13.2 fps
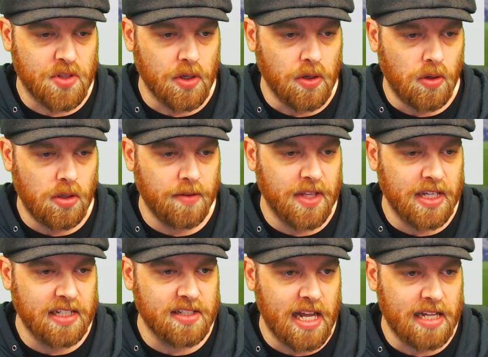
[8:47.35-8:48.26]
So all of
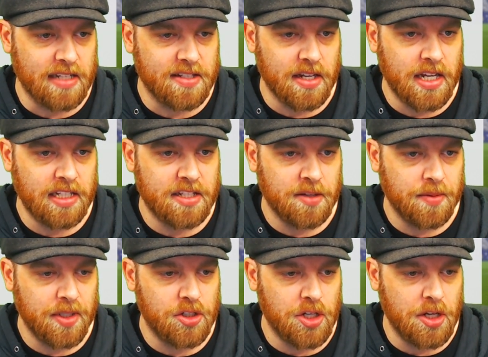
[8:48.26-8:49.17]
these lads need to
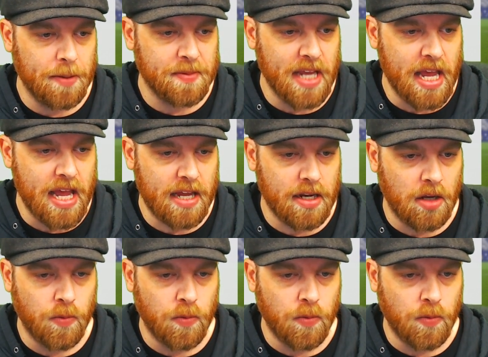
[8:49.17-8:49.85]
be shipped out.